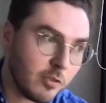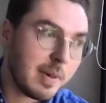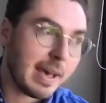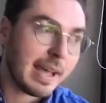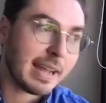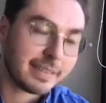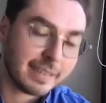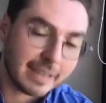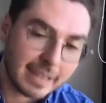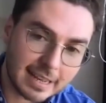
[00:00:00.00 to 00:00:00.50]
moved
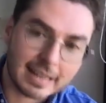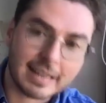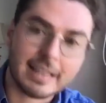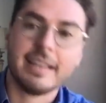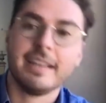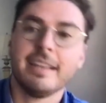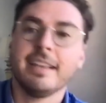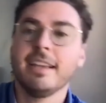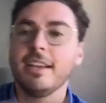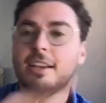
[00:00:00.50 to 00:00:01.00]
back to
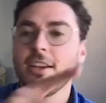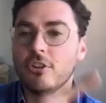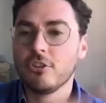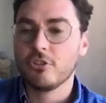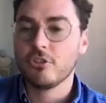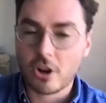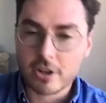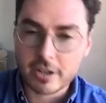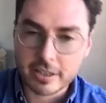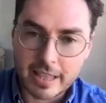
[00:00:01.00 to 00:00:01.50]
Italy,
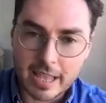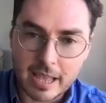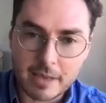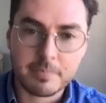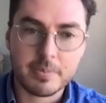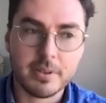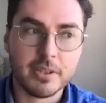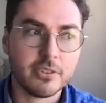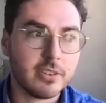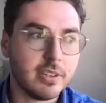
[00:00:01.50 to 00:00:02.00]
started
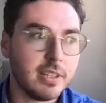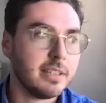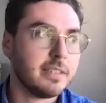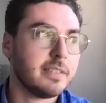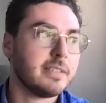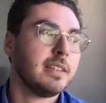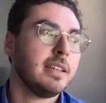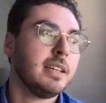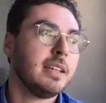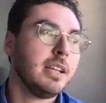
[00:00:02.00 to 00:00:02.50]
that
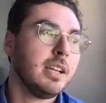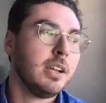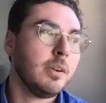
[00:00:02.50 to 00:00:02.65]
business.